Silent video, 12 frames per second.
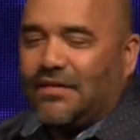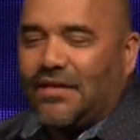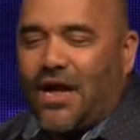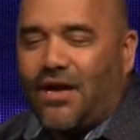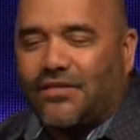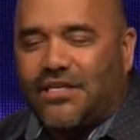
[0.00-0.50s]

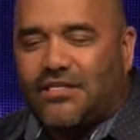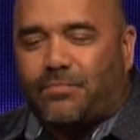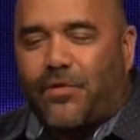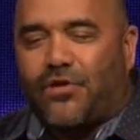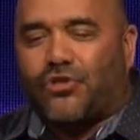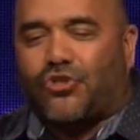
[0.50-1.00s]
Now, these
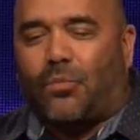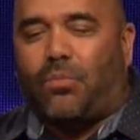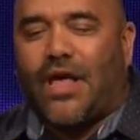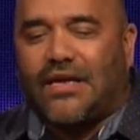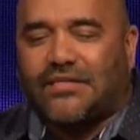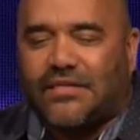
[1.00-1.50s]
spiritual
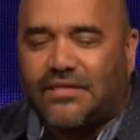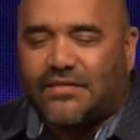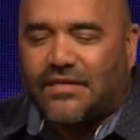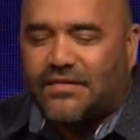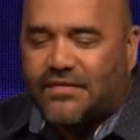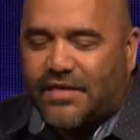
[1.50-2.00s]
blessings
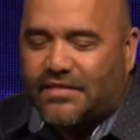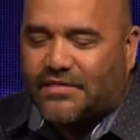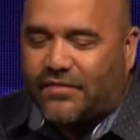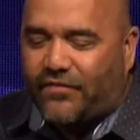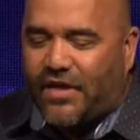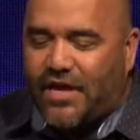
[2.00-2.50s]
consist
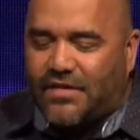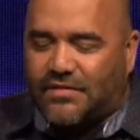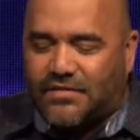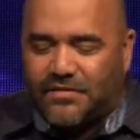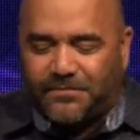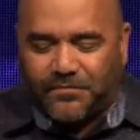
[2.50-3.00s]
of these